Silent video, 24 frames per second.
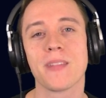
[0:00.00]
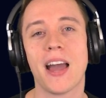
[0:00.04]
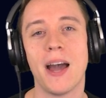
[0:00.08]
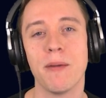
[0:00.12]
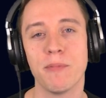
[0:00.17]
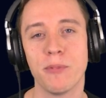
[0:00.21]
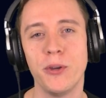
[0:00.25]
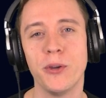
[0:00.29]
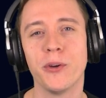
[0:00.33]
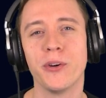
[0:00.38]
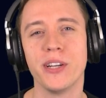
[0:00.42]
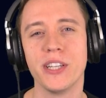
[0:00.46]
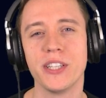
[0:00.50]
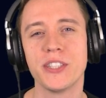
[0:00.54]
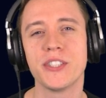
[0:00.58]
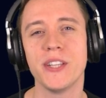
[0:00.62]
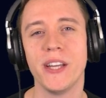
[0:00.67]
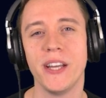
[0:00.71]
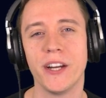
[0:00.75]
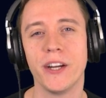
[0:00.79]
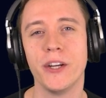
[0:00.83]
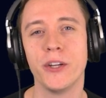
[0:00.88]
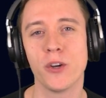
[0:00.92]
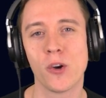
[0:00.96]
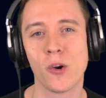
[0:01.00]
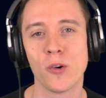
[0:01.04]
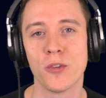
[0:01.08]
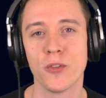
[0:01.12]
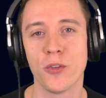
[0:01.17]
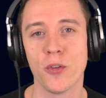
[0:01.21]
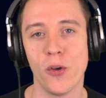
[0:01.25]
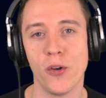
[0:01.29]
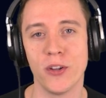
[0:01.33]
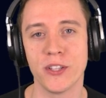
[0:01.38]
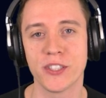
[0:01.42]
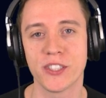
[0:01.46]
I'm curious to hear your
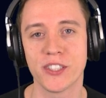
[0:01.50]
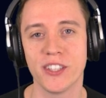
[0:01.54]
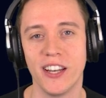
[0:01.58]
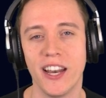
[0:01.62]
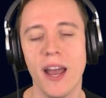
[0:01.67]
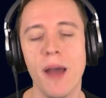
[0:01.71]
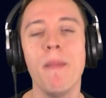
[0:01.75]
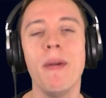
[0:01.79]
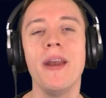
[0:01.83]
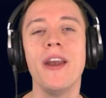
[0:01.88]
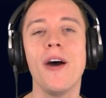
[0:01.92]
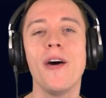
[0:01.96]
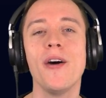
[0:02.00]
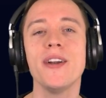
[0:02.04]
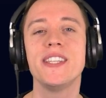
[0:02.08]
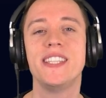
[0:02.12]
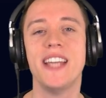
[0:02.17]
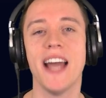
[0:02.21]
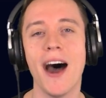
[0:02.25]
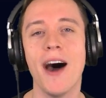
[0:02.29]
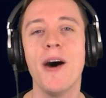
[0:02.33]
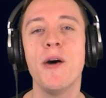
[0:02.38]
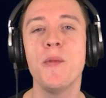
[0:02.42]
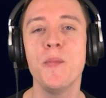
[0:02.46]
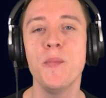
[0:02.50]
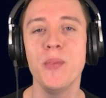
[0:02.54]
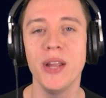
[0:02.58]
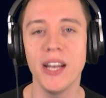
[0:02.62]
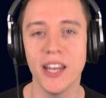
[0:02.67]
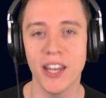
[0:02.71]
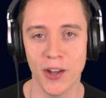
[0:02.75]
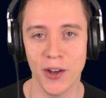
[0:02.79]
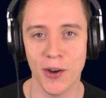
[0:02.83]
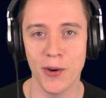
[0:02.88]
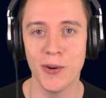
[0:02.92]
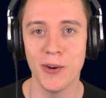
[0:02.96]
thoughts. Let me know down
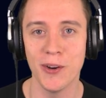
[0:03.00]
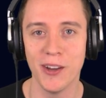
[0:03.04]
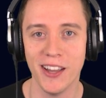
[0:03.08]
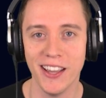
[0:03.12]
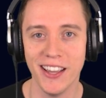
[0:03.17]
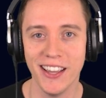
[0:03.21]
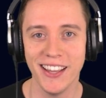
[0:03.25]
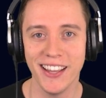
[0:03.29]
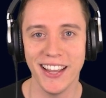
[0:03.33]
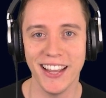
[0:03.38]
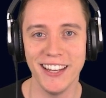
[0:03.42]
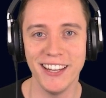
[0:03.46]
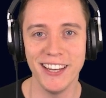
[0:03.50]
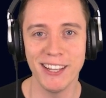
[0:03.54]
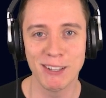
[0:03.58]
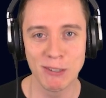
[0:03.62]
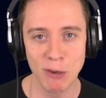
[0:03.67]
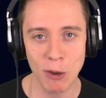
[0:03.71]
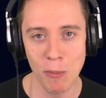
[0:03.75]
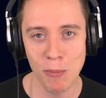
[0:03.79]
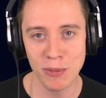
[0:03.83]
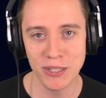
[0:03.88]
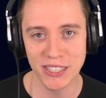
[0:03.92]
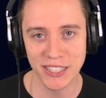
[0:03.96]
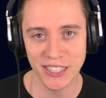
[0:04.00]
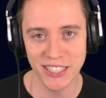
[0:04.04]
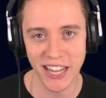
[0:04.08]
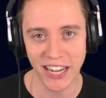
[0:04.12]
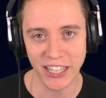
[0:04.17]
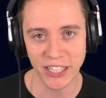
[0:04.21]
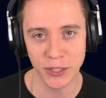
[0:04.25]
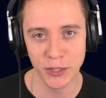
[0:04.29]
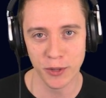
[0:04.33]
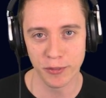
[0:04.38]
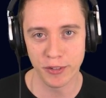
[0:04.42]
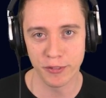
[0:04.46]
below in the comments
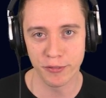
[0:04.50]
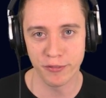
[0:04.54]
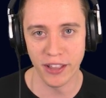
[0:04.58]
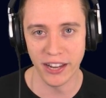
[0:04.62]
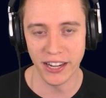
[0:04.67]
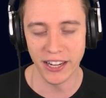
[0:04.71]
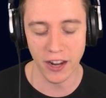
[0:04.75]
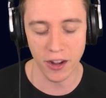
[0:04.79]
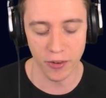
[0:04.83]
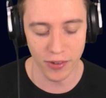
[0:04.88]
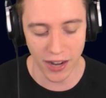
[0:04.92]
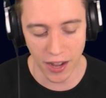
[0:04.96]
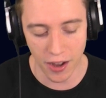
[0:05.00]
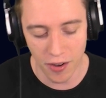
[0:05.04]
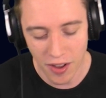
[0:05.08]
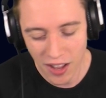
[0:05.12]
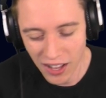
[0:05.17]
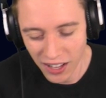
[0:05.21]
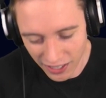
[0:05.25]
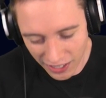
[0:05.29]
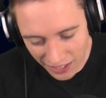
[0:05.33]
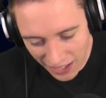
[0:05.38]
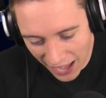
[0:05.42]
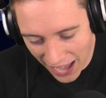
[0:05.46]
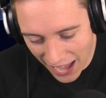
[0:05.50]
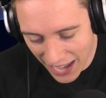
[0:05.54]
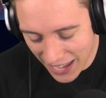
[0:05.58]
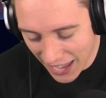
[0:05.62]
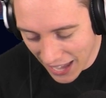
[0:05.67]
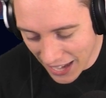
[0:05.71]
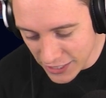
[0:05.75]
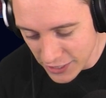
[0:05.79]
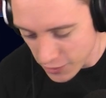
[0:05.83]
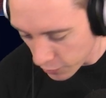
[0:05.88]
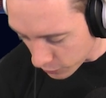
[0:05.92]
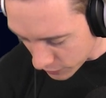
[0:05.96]
section of the video. Now, I,
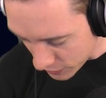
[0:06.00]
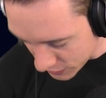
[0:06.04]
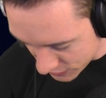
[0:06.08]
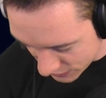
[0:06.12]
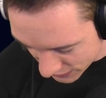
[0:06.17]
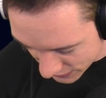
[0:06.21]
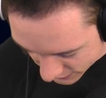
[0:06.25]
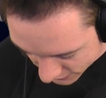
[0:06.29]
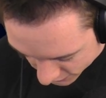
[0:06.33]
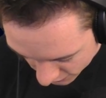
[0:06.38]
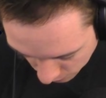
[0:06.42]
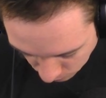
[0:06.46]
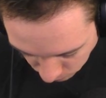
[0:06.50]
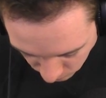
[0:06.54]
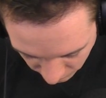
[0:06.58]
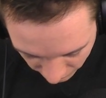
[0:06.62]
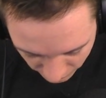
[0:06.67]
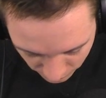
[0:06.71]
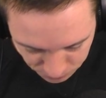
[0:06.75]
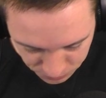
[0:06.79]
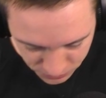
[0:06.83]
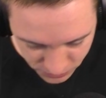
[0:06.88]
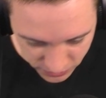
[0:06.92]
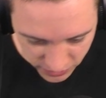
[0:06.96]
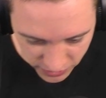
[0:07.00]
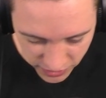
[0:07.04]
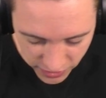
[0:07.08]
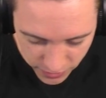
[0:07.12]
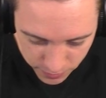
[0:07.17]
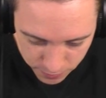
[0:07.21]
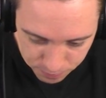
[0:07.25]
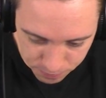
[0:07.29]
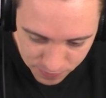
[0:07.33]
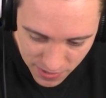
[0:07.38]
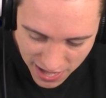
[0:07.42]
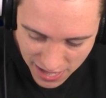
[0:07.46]
I noticed that sometimes
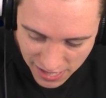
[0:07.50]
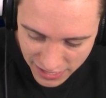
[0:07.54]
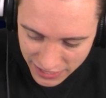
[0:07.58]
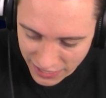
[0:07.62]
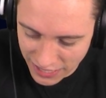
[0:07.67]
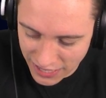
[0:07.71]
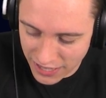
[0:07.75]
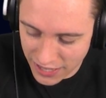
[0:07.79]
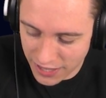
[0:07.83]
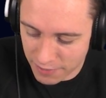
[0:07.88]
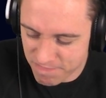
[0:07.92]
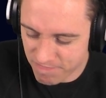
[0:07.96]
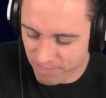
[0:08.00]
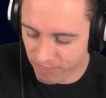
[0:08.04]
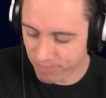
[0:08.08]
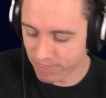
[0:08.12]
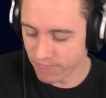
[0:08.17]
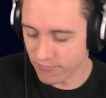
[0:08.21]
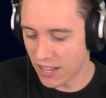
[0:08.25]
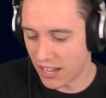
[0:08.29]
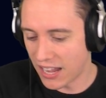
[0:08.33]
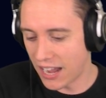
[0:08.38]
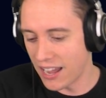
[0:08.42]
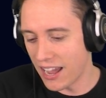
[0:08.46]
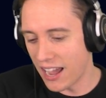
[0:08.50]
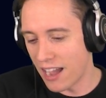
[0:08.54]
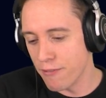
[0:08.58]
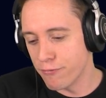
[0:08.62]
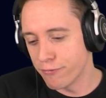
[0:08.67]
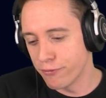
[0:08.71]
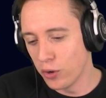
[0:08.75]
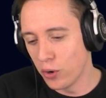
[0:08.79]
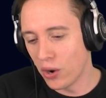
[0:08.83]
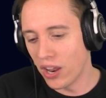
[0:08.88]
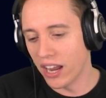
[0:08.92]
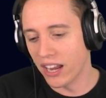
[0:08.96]
I um I, I
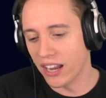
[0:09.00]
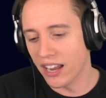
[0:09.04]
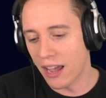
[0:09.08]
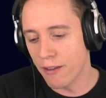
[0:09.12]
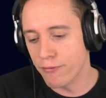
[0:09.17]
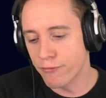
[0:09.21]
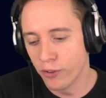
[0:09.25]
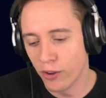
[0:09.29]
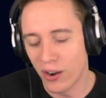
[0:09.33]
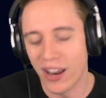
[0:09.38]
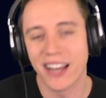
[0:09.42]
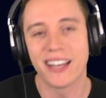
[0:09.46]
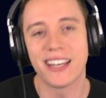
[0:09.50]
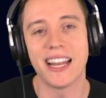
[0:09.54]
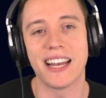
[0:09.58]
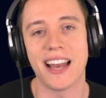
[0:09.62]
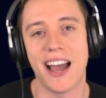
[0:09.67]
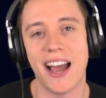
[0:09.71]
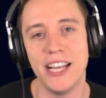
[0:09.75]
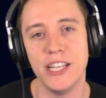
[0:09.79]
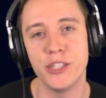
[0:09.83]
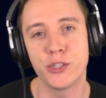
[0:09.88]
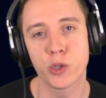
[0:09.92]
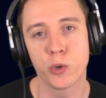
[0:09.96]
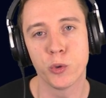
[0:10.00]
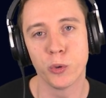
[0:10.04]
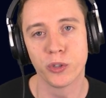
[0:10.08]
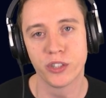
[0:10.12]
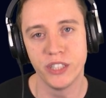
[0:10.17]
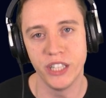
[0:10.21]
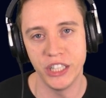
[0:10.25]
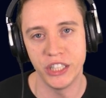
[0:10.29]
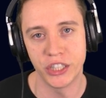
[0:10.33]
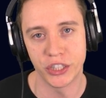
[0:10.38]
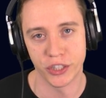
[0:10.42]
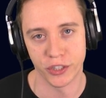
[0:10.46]
feel like I feel like that high school
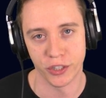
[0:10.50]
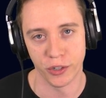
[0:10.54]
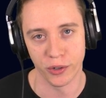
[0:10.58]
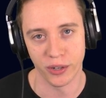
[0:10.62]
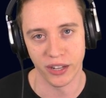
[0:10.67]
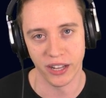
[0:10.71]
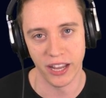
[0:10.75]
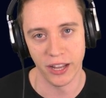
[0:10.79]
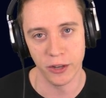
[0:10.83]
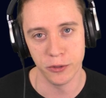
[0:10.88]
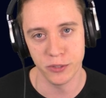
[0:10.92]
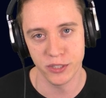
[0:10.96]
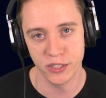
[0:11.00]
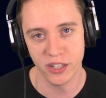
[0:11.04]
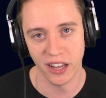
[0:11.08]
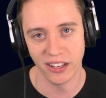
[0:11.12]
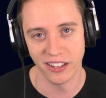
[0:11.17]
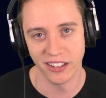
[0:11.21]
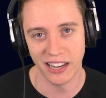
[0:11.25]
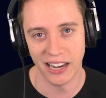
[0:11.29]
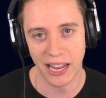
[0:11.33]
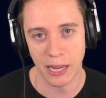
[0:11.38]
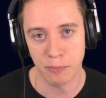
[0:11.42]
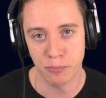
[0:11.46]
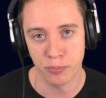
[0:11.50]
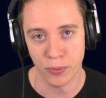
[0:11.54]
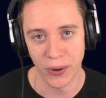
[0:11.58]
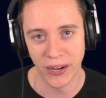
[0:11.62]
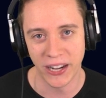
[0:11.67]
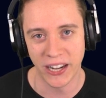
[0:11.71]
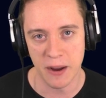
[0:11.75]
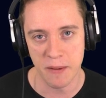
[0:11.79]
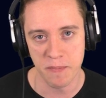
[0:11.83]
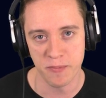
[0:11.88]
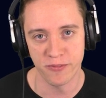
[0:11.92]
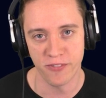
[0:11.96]
teacher, okay, who's got to like
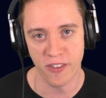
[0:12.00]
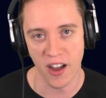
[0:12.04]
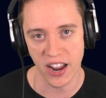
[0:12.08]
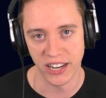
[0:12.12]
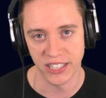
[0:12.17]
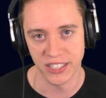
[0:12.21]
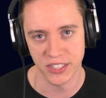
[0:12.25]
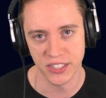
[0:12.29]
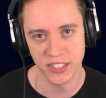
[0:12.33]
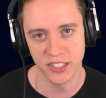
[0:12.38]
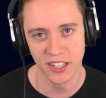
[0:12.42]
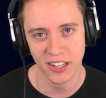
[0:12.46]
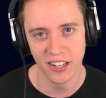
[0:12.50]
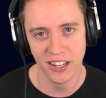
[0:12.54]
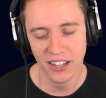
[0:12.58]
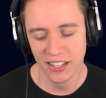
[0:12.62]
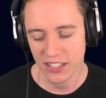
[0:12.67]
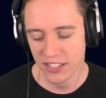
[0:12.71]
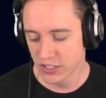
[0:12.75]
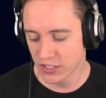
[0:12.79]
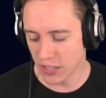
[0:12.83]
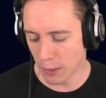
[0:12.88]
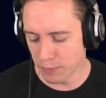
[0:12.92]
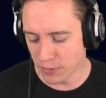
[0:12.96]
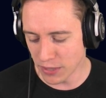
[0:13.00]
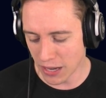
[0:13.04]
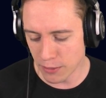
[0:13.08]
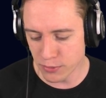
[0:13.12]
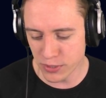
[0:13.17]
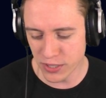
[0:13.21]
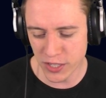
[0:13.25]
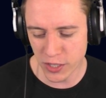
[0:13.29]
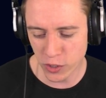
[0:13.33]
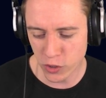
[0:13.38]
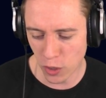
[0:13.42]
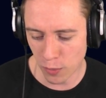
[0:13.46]
break up fights.
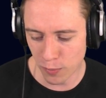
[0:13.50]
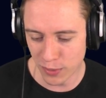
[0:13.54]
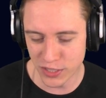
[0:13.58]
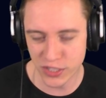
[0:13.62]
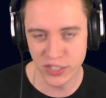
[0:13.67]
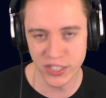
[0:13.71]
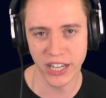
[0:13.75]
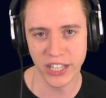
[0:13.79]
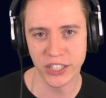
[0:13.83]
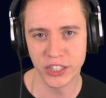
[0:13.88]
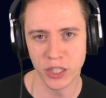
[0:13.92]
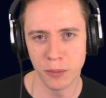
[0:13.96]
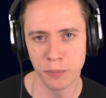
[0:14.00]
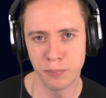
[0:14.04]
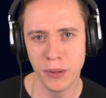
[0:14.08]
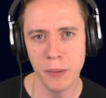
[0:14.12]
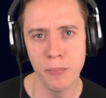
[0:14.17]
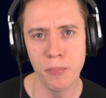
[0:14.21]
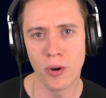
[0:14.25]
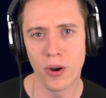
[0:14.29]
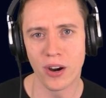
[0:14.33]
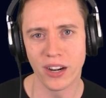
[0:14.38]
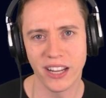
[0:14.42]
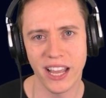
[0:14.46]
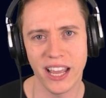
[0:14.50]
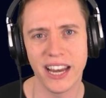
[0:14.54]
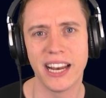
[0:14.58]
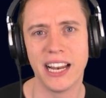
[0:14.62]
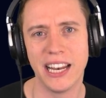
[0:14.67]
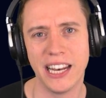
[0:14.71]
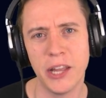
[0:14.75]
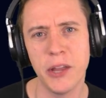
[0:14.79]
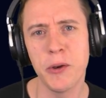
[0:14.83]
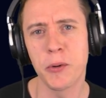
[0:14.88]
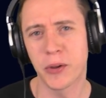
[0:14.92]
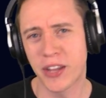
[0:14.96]
Sometimes in the comments section, people are getting
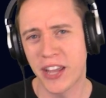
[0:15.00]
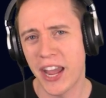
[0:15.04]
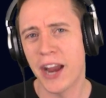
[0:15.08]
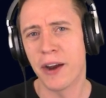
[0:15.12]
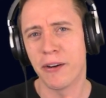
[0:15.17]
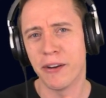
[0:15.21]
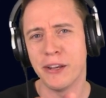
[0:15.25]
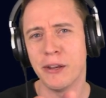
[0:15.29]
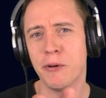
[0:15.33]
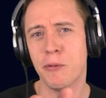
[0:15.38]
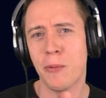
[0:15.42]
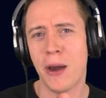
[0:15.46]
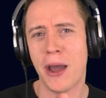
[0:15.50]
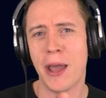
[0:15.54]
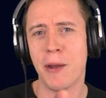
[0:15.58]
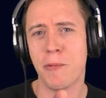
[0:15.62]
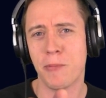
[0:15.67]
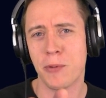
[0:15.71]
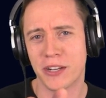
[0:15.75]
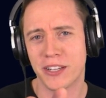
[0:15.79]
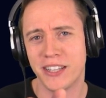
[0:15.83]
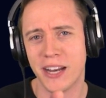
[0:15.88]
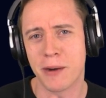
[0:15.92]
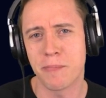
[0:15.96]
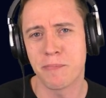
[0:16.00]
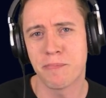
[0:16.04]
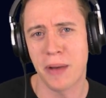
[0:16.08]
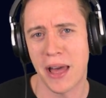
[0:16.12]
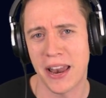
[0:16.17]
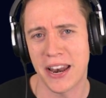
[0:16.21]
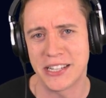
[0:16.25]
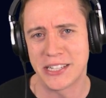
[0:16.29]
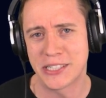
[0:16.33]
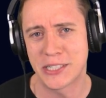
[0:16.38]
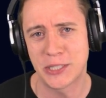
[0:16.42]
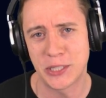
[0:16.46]
a little carried away with their
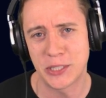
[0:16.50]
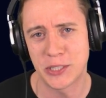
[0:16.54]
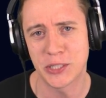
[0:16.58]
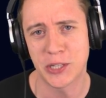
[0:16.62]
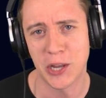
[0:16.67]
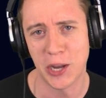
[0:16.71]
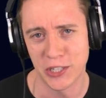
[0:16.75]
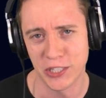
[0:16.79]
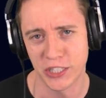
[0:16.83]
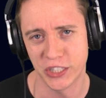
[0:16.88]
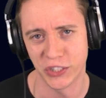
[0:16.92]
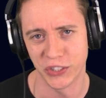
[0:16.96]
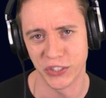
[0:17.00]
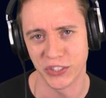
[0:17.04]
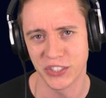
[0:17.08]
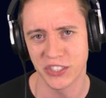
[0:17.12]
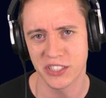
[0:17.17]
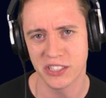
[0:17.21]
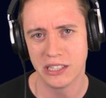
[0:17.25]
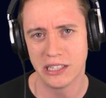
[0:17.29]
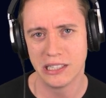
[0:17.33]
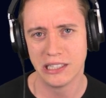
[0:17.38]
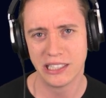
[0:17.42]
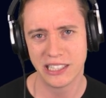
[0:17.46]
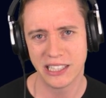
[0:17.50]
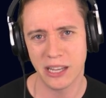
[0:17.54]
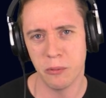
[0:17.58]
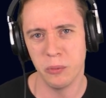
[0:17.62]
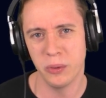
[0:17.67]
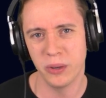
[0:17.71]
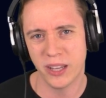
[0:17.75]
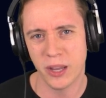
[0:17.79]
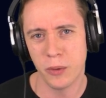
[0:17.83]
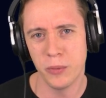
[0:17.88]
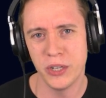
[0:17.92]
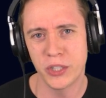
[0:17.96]
balanced discussions.
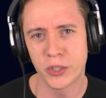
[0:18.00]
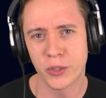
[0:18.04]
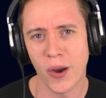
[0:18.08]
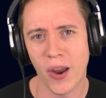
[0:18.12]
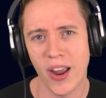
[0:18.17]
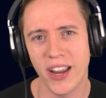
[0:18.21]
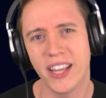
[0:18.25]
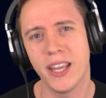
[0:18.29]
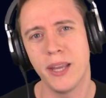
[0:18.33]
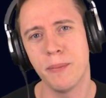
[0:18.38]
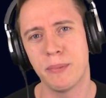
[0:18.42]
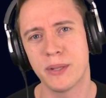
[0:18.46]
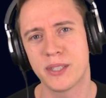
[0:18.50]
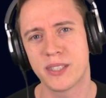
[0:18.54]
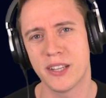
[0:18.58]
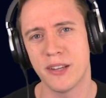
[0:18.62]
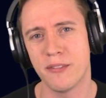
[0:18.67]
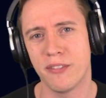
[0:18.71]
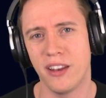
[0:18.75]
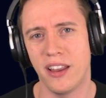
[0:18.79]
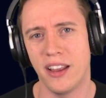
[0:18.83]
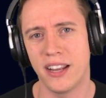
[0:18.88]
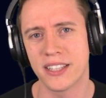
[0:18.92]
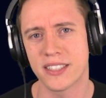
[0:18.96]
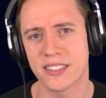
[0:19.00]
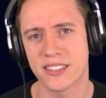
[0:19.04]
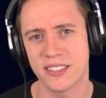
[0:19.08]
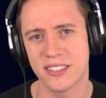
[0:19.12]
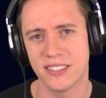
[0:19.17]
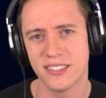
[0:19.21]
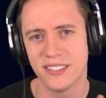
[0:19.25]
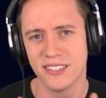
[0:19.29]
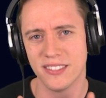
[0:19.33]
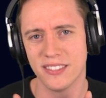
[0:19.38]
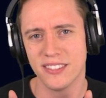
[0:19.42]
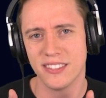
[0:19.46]
Can can we try and keep it
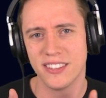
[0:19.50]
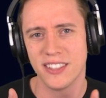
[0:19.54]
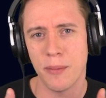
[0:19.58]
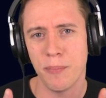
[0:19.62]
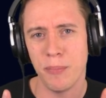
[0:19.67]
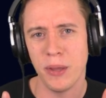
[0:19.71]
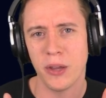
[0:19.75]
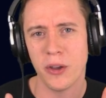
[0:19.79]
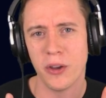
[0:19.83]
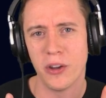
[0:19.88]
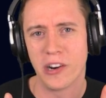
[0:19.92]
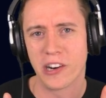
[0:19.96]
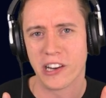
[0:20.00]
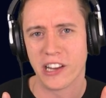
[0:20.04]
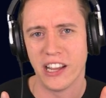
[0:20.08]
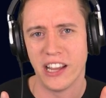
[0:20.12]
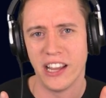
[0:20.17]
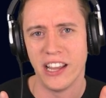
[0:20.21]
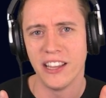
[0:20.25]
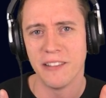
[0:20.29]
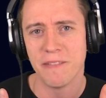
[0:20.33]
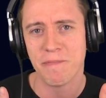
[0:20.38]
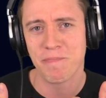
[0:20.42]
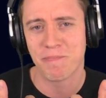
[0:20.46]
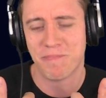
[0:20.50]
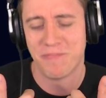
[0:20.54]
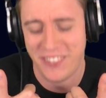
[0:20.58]
civilized? That'd be good, okay?